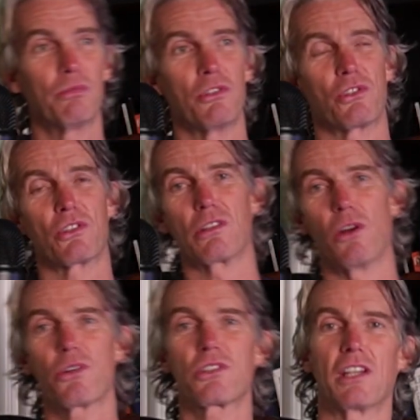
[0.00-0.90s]
was just
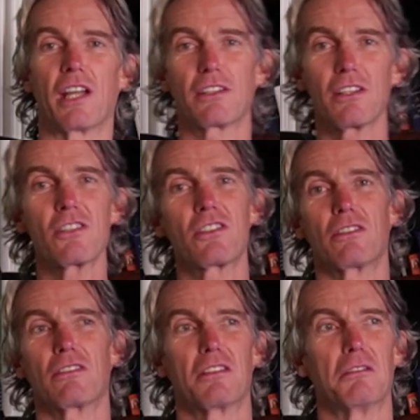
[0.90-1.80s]
lost in ignorance
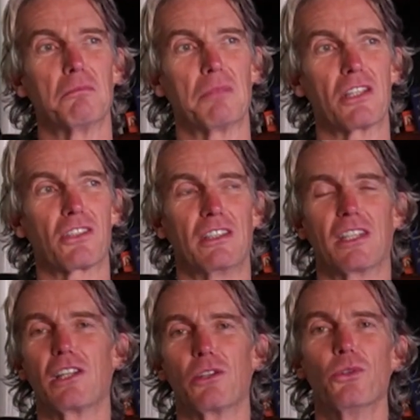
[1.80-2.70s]
and basically
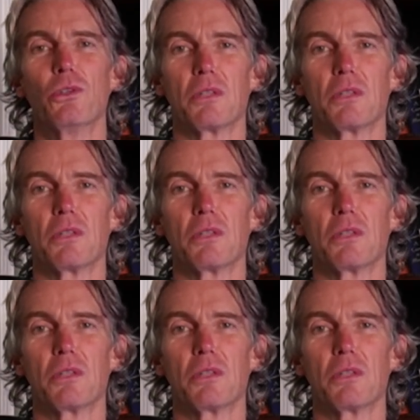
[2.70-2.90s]
didn't know.